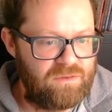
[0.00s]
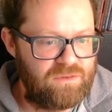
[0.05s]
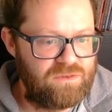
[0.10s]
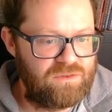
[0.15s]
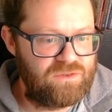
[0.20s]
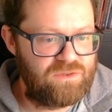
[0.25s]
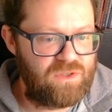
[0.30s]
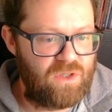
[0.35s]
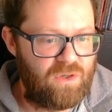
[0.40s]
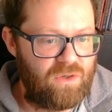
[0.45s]

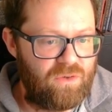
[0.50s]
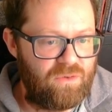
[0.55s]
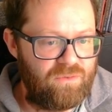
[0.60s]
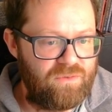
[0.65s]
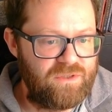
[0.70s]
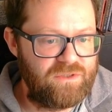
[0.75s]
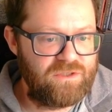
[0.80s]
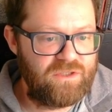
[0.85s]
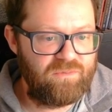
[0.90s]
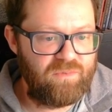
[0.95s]
So
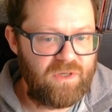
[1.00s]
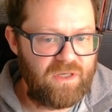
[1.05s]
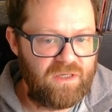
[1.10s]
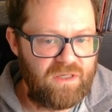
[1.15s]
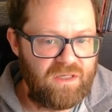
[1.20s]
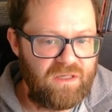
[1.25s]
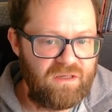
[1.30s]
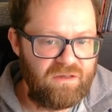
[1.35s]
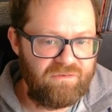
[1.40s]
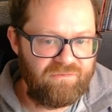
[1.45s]
this could be
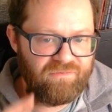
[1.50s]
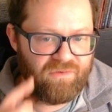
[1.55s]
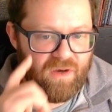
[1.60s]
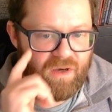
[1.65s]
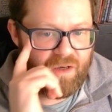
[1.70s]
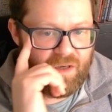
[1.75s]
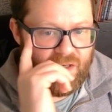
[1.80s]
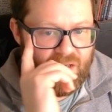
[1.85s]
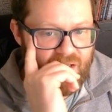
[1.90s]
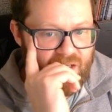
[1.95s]
give
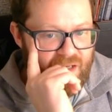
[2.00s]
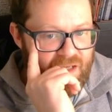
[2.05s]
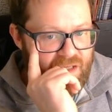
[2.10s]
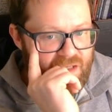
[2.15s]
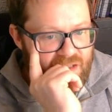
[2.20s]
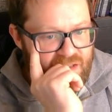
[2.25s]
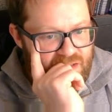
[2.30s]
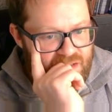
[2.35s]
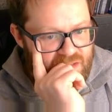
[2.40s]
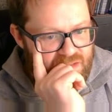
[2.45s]

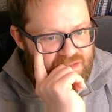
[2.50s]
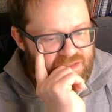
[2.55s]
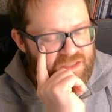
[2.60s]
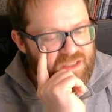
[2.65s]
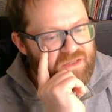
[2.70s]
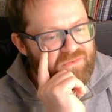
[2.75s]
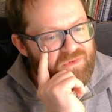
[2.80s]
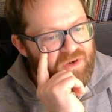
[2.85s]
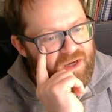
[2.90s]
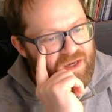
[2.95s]
a... Is it
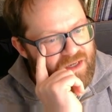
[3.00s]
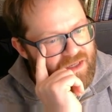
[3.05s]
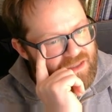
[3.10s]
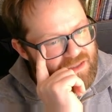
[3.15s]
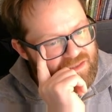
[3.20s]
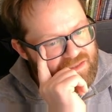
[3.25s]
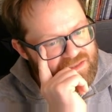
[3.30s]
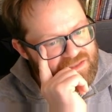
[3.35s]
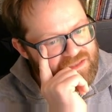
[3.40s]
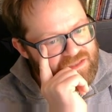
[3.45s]
give a
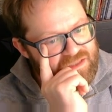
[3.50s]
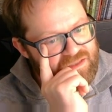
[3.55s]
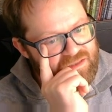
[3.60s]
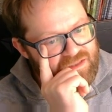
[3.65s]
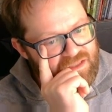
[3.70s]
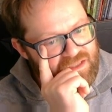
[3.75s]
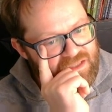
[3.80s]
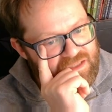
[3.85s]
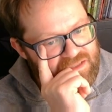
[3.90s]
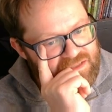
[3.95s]
hug? Steal
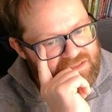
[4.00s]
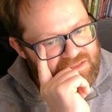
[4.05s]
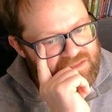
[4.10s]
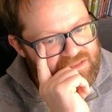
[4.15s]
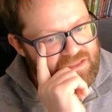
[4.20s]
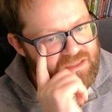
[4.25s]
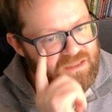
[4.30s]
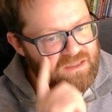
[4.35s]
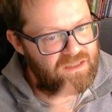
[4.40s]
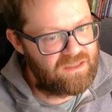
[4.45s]
a
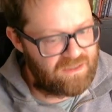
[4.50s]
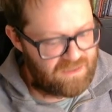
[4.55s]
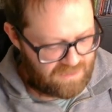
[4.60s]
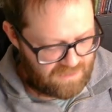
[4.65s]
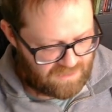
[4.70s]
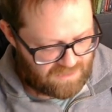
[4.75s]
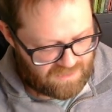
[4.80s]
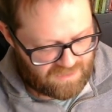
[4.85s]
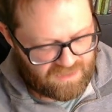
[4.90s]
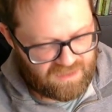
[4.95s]
kiss.
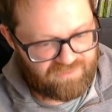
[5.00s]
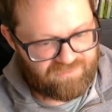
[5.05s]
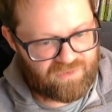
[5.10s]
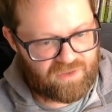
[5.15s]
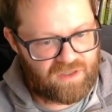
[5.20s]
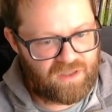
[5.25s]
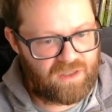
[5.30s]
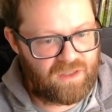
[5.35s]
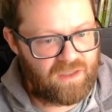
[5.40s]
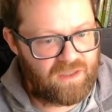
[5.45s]
Give a
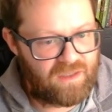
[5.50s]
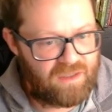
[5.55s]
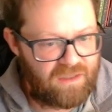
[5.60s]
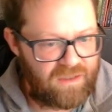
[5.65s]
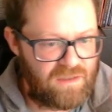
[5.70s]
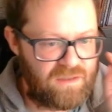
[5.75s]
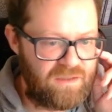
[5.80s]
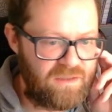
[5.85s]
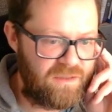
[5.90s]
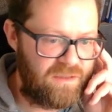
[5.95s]
hug.
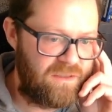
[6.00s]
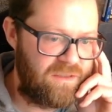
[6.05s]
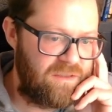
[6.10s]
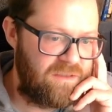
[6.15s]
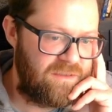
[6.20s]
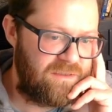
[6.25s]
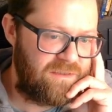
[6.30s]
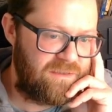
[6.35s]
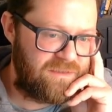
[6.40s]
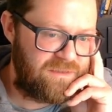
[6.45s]

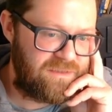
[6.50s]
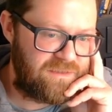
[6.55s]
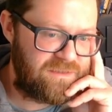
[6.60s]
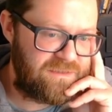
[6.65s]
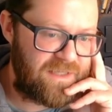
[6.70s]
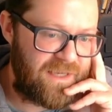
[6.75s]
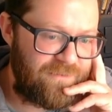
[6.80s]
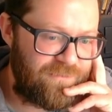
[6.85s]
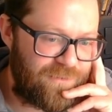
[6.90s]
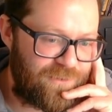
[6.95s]

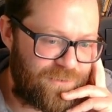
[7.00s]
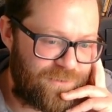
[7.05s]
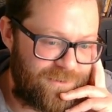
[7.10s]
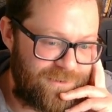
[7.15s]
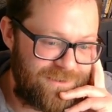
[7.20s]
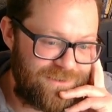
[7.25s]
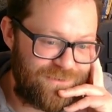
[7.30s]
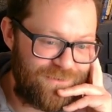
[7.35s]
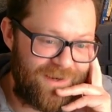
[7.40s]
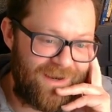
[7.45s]
Save a
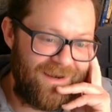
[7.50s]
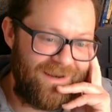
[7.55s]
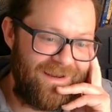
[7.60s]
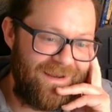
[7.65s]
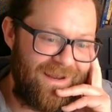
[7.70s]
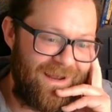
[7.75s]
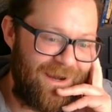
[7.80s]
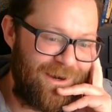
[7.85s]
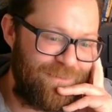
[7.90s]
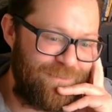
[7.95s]
horse, ride a
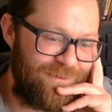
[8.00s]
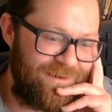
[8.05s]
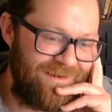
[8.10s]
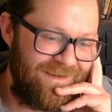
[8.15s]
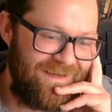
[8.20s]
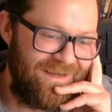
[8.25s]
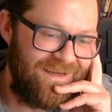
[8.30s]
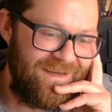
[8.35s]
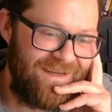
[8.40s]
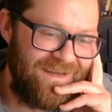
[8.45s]
cowboy.
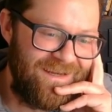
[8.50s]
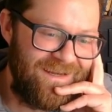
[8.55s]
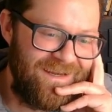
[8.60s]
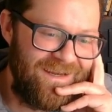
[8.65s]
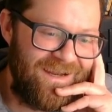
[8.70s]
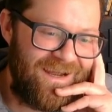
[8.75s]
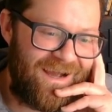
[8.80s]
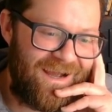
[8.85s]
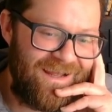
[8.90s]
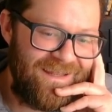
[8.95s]

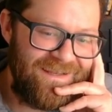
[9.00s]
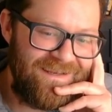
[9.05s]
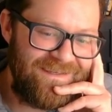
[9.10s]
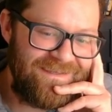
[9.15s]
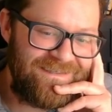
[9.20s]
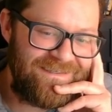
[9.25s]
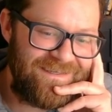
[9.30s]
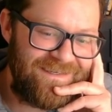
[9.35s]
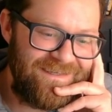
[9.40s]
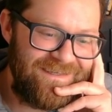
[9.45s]
I think
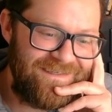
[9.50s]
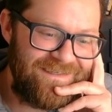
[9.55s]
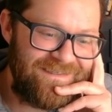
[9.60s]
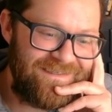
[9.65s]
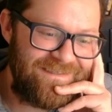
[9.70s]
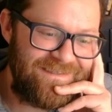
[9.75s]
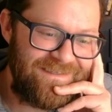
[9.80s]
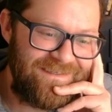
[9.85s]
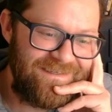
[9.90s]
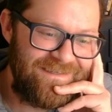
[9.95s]
this
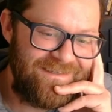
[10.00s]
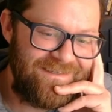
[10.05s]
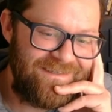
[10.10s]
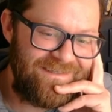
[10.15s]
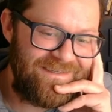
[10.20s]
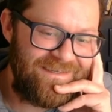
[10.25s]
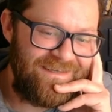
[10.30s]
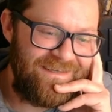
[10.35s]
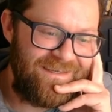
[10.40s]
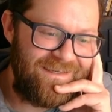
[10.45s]
is
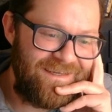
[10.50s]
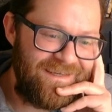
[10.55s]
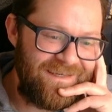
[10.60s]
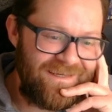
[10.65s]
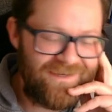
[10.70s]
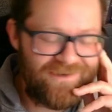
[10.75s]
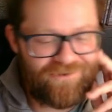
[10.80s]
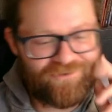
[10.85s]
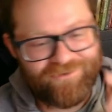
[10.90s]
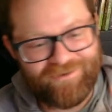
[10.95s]

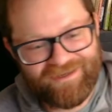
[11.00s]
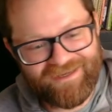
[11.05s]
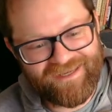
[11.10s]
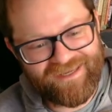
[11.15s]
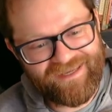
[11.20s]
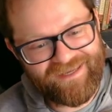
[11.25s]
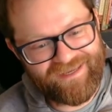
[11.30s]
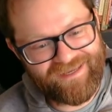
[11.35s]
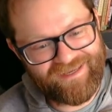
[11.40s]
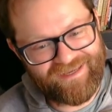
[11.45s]
tee-hee or
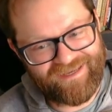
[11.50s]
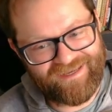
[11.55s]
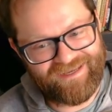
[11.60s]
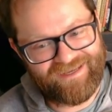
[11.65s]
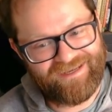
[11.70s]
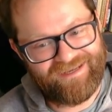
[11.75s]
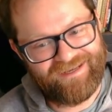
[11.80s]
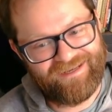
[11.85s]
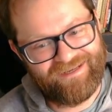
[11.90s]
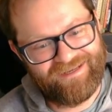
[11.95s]

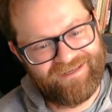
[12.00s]
hee-hee.